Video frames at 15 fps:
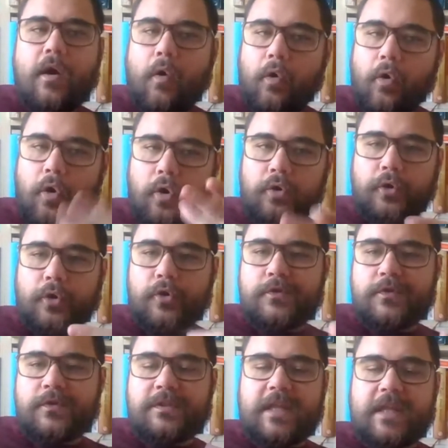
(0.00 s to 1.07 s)
all
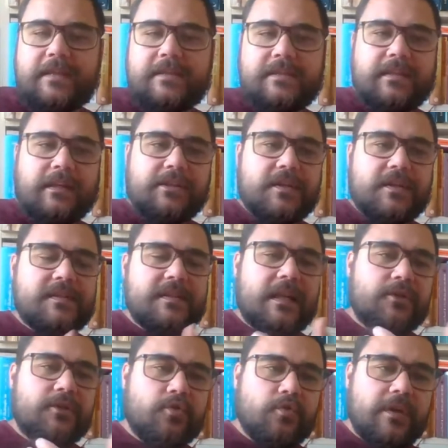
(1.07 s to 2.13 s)
those states such as
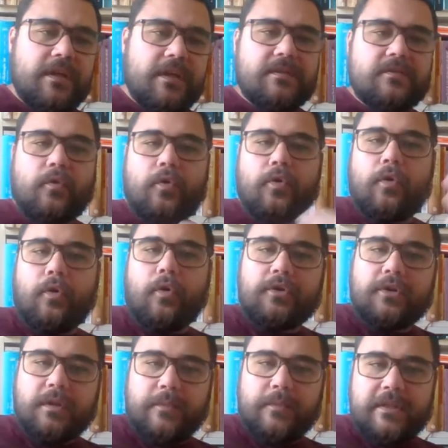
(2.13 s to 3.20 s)
Seljukids or
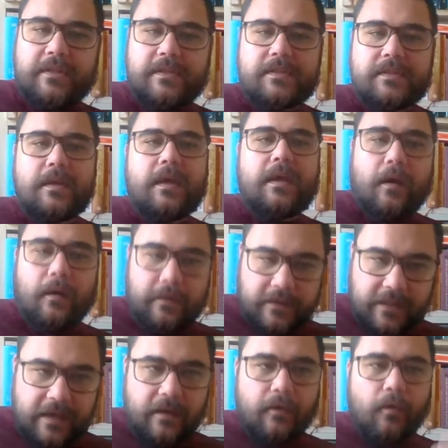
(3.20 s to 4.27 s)
Ottomans,
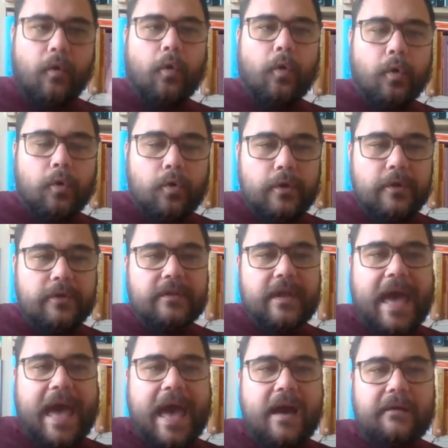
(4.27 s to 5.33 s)
they are all going to
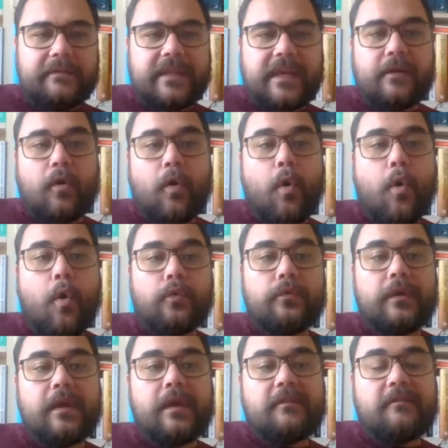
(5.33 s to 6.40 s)
have their
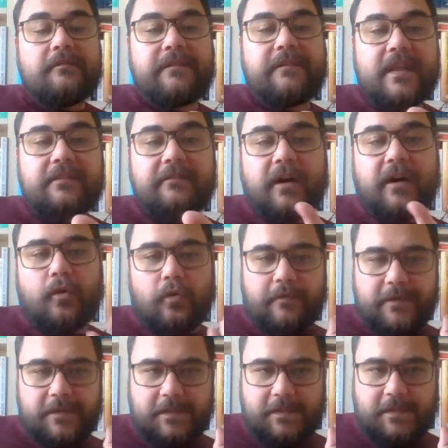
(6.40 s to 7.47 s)
own fatwa
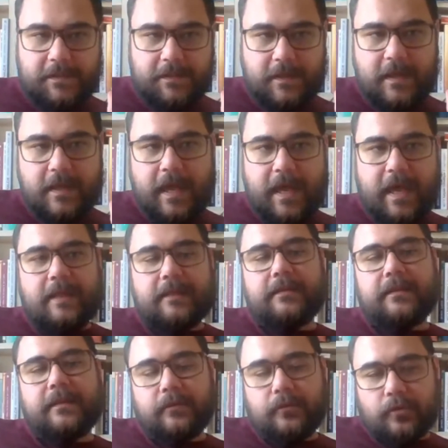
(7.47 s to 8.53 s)
offices.
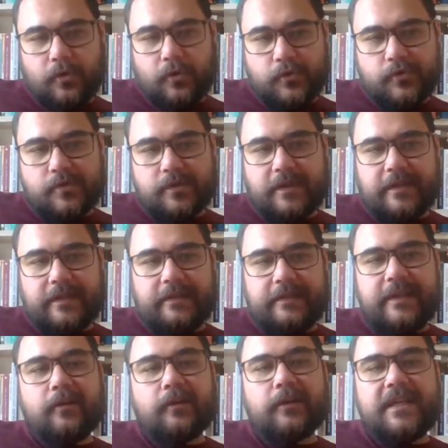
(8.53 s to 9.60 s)
And those
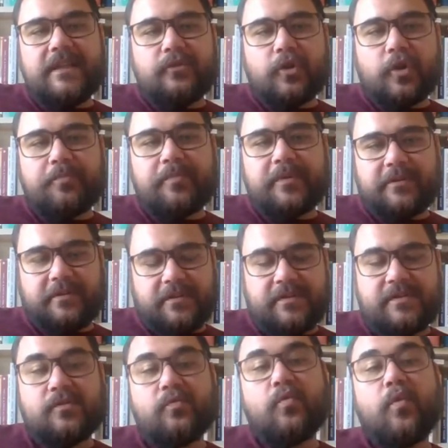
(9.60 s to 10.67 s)
legal
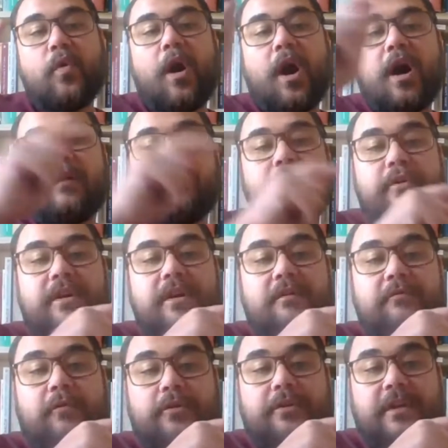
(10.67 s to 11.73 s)
interpreters who are working
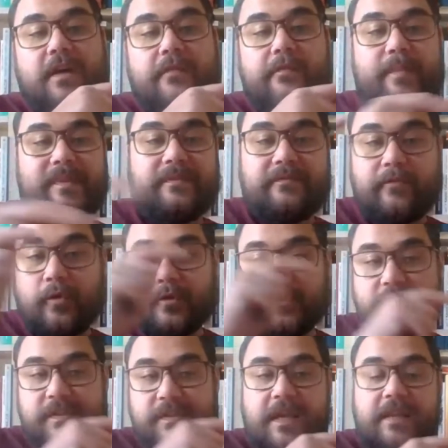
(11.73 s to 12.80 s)
for the government, for
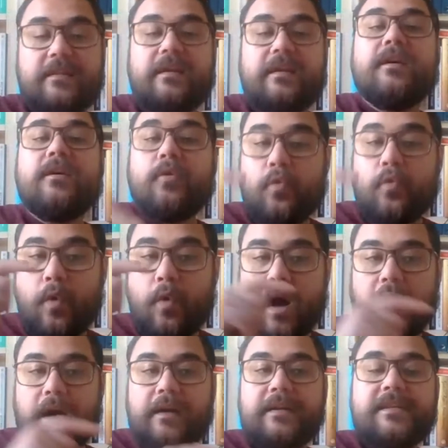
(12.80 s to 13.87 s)
the state, who
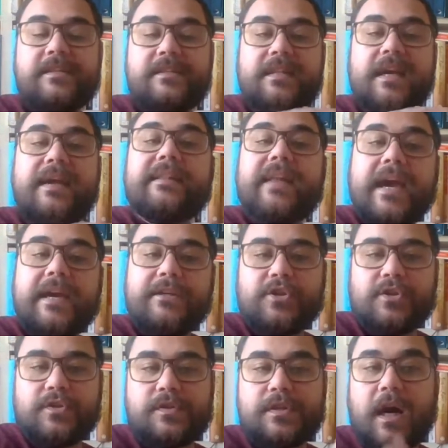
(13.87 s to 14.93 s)
are state
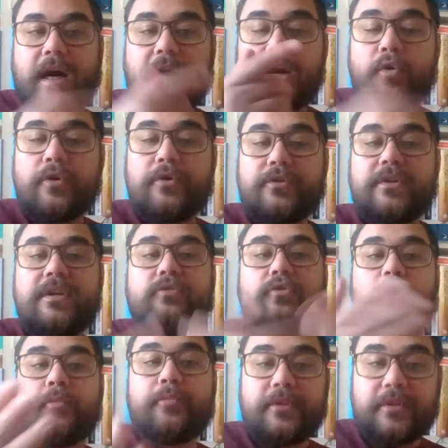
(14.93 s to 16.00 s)
agents, are going to
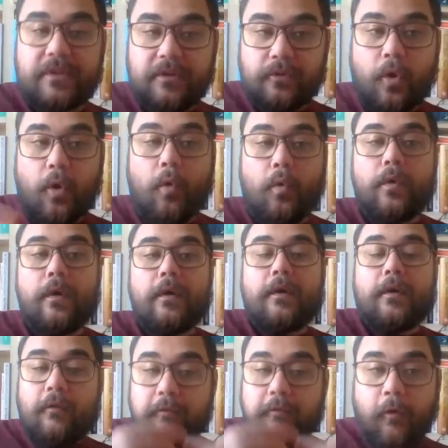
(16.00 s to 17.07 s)
interpret the law
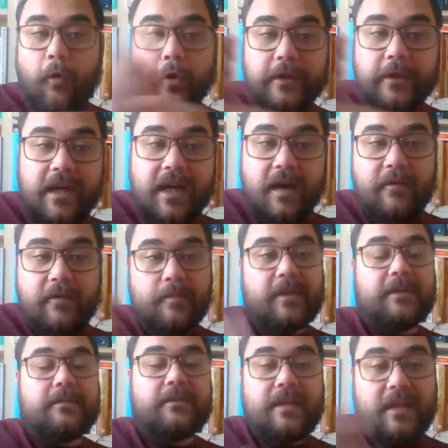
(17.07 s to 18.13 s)
for the
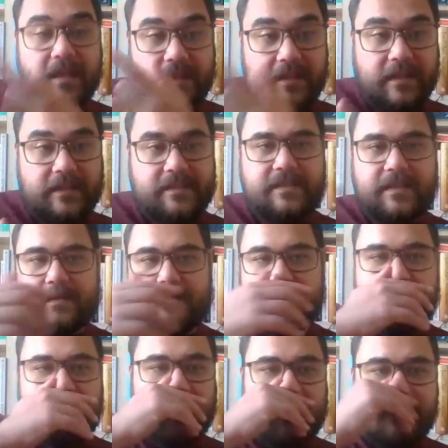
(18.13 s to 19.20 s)
government in that
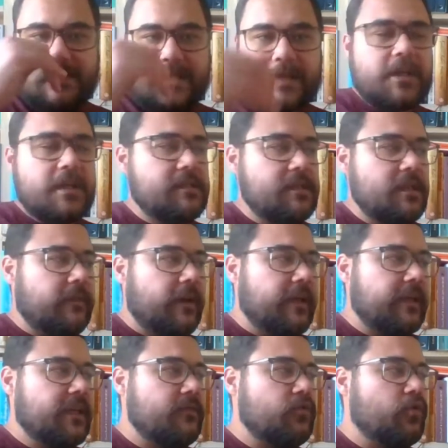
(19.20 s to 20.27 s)
sense. Such as, if
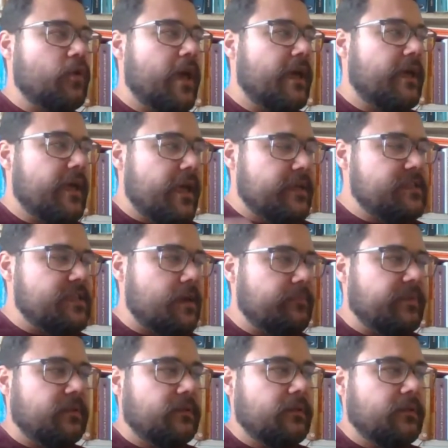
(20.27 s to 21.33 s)
I give you an
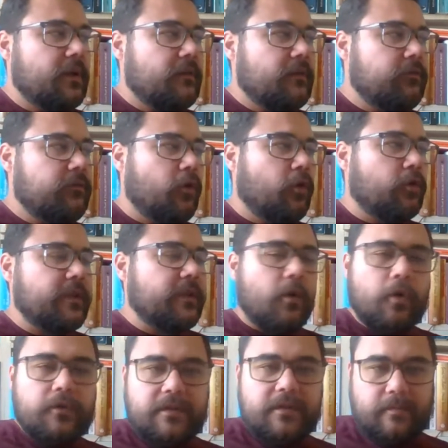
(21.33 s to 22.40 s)
example for the
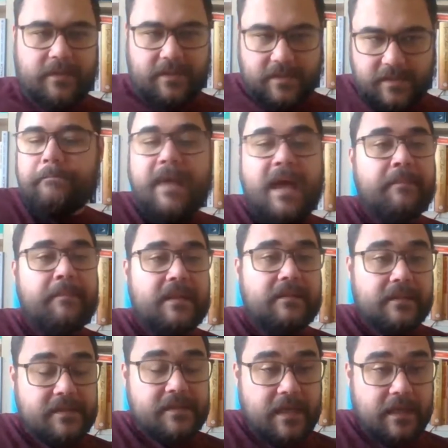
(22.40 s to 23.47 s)
Ottomans,
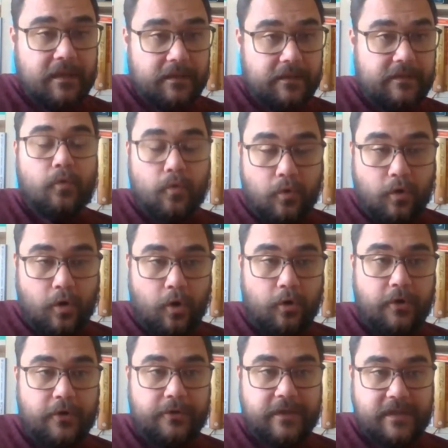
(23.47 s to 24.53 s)
Mehmed II, who
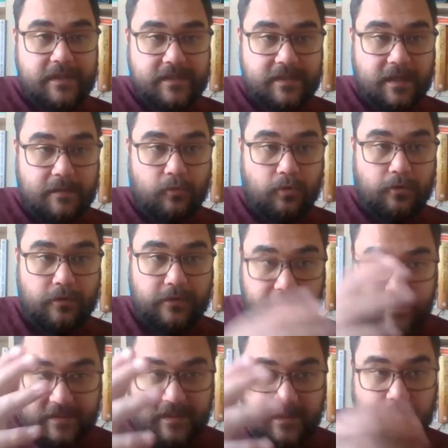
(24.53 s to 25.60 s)
conquered Istanbul,
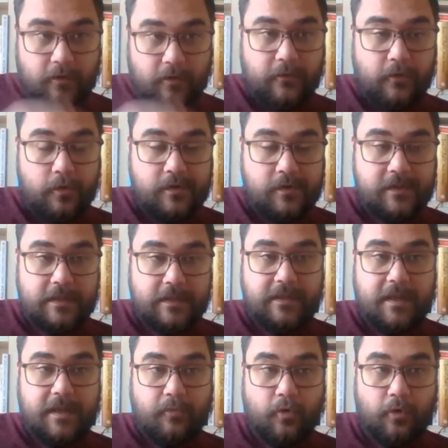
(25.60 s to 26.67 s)
the city of
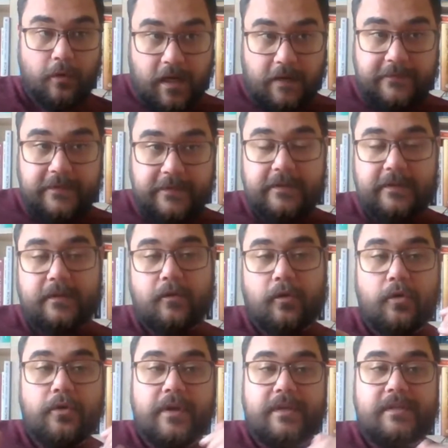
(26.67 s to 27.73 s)
Constantinople. After the
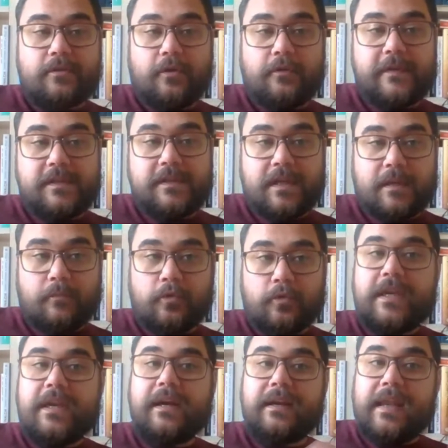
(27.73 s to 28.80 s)
conquest of Istanbul,
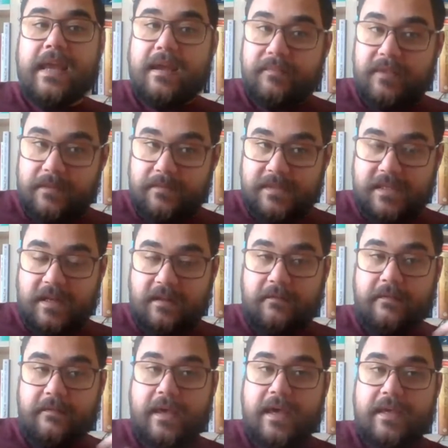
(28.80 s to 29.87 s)
he claimed
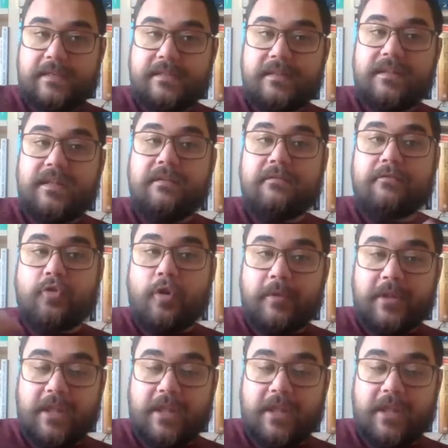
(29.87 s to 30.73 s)
himself as the new Roman